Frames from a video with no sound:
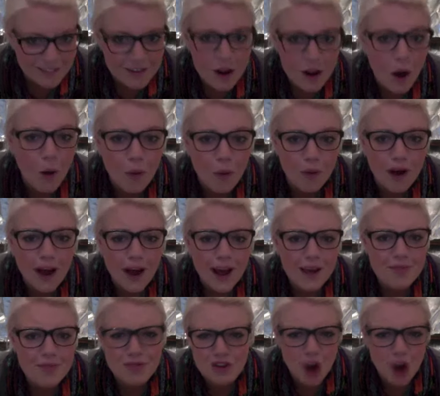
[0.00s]
No,
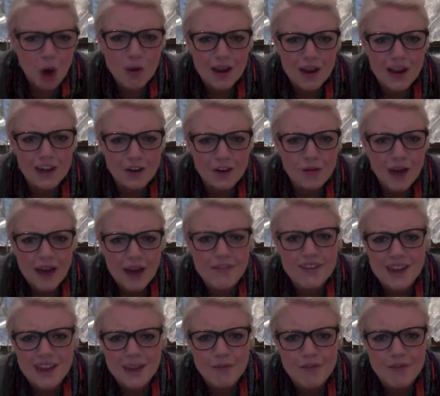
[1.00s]
I'm joking. I don't have a
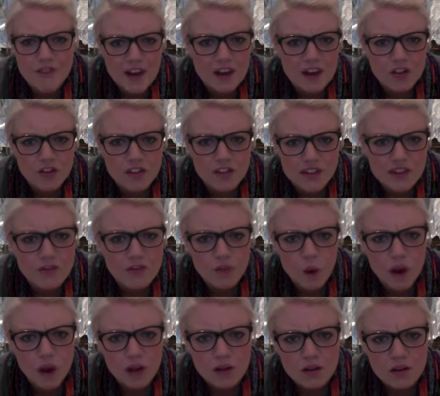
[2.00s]
damn fetish for
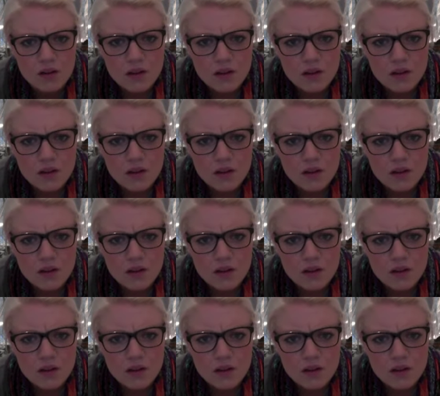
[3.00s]
tinfoil.